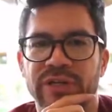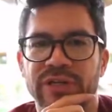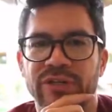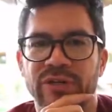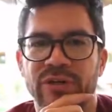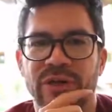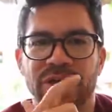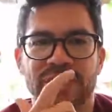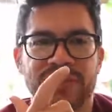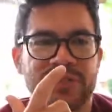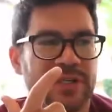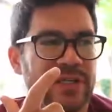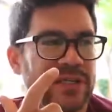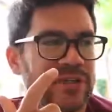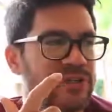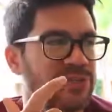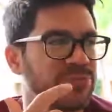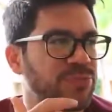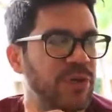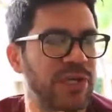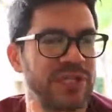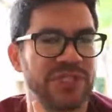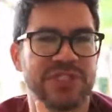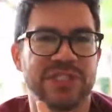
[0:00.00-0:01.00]
I
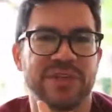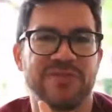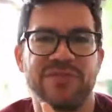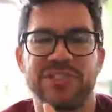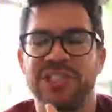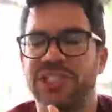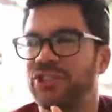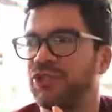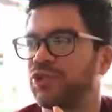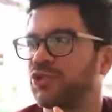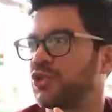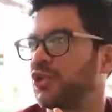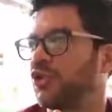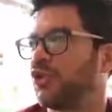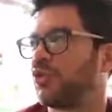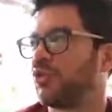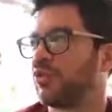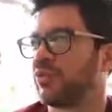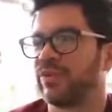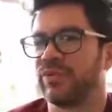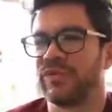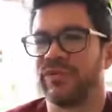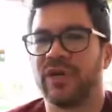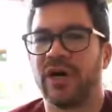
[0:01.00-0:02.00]
was probably 17 years
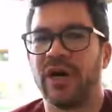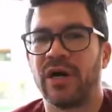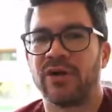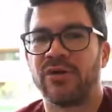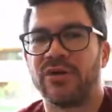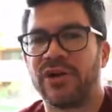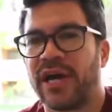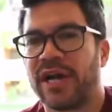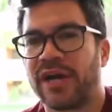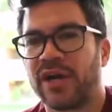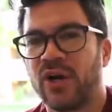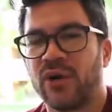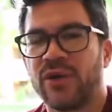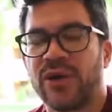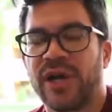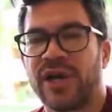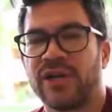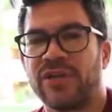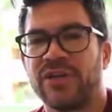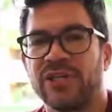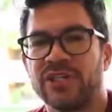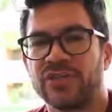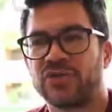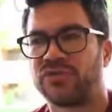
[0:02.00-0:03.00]
old, hungry. I go
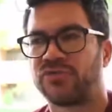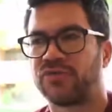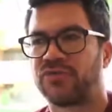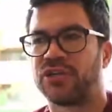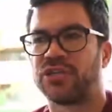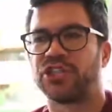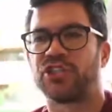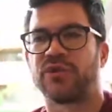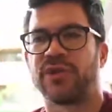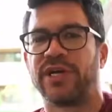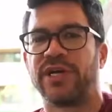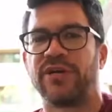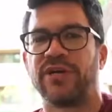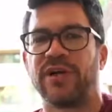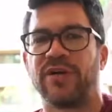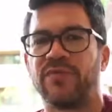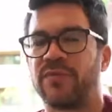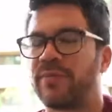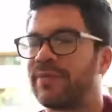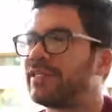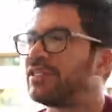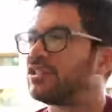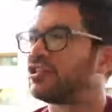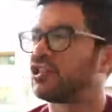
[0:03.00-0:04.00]
down to his refrigerator,
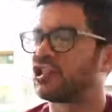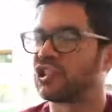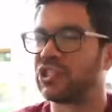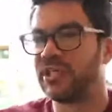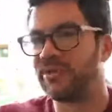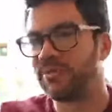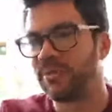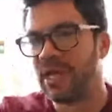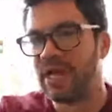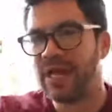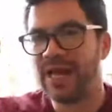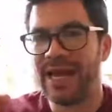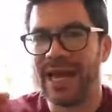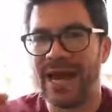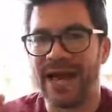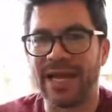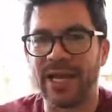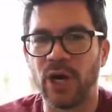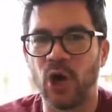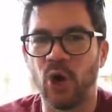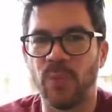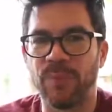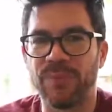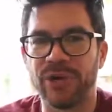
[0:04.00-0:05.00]
everybody's asleep.
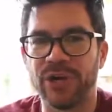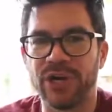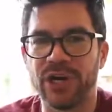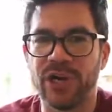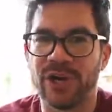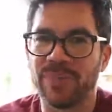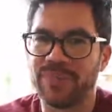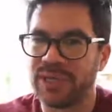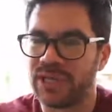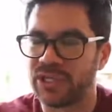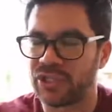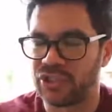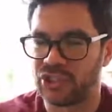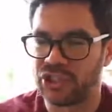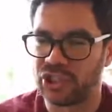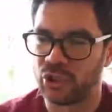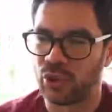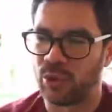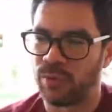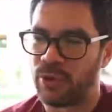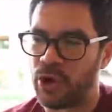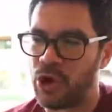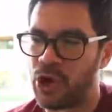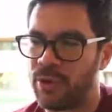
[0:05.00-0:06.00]
I open it up, he had a
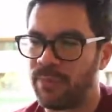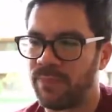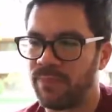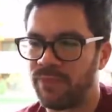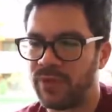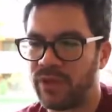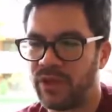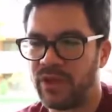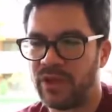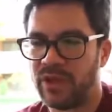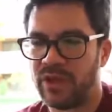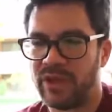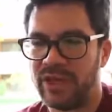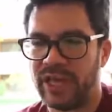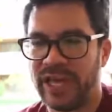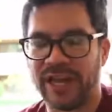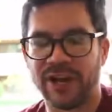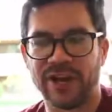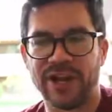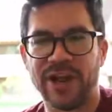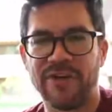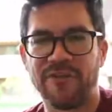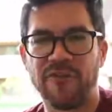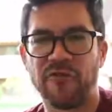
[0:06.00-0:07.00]
single mom.
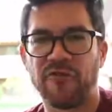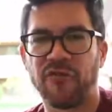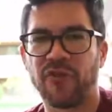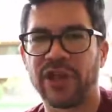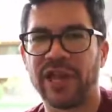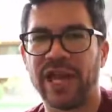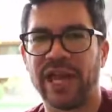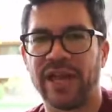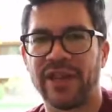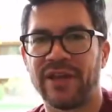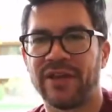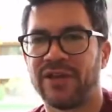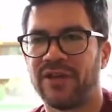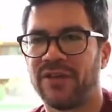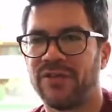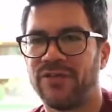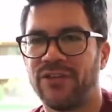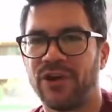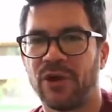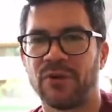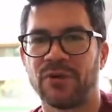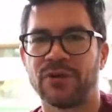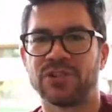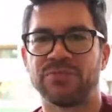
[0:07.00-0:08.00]
And I'll never forget,
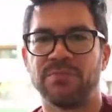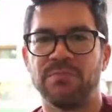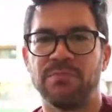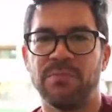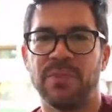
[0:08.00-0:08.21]
there was